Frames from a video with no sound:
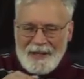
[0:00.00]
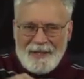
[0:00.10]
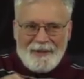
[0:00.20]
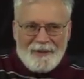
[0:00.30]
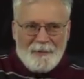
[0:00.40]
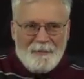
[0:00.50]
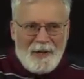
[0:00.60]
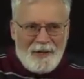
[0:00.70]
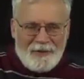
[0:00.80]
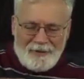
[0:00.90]
And at the
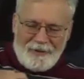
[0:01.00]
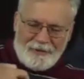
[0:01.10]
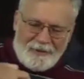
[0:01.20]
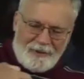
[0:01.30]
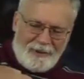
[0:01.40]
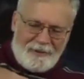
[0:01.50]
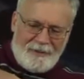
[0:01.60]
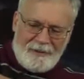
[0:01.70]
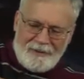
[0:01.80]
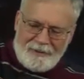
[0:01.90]
base, it's got
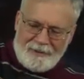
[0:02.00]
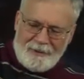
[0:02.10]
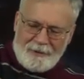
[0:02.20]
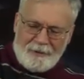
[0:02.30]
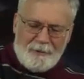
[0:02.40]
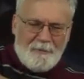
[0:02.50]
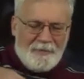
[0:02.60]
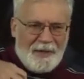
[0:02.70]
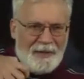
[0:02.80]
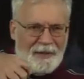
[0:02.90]
these little
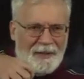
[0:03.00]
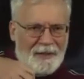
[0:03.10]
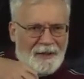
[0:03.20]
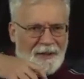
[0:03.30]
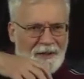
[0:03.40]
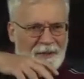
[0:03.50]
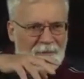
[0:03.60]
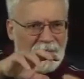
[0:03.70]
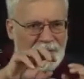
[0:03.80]
uh,